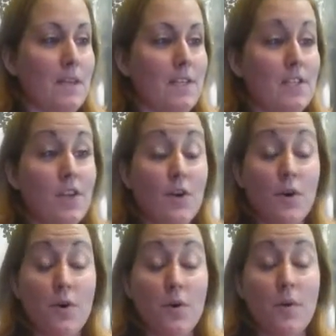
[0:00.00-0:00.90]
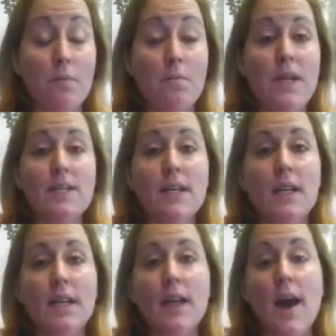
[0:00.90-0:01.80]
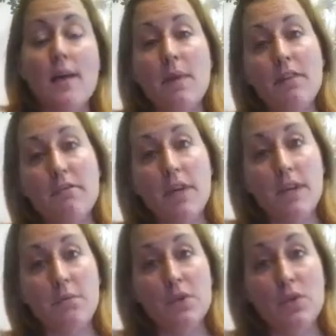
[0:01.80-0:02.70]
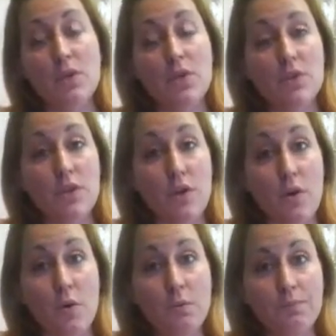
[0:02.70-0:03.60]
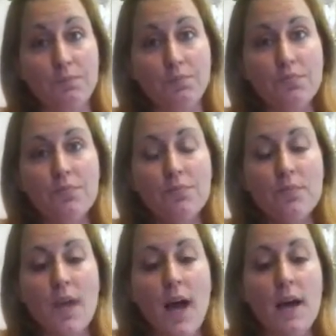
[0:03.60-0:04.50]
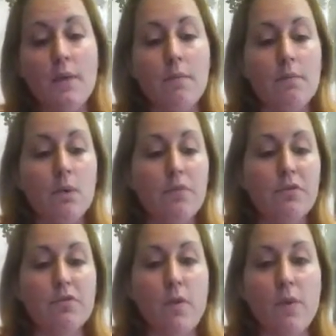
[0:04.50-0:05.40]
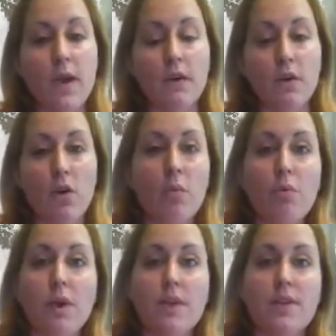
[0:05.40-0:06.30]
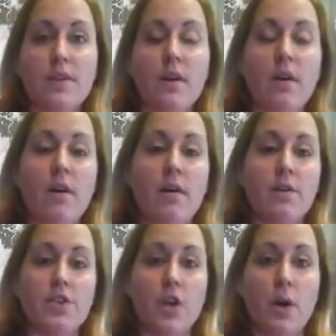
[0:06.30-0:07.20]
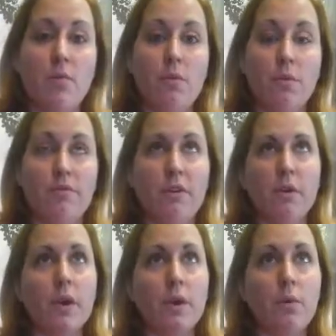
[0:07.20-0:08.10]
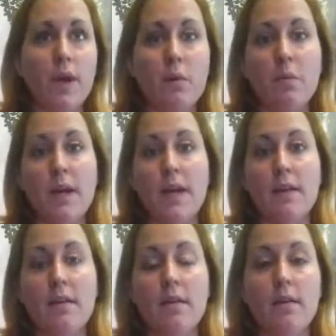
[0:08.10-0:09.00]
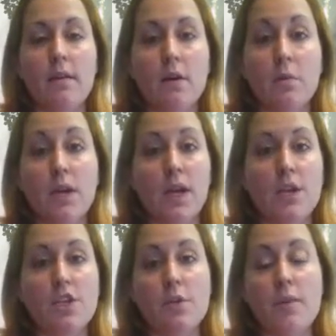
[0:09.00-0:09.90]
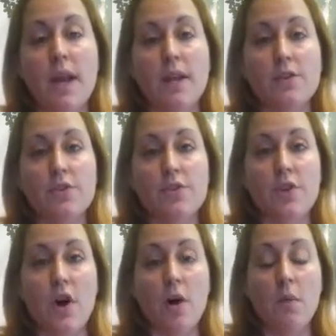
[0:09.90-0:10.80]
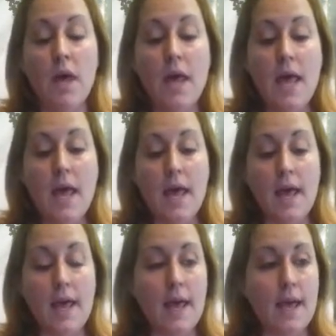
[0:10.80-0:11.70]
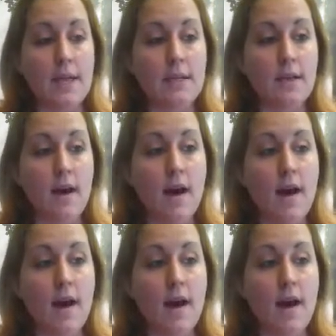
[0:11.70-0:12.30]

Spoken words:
So basically I made the leap 2 years ago. I moved from like a corporate job, very well paid communication manager job, and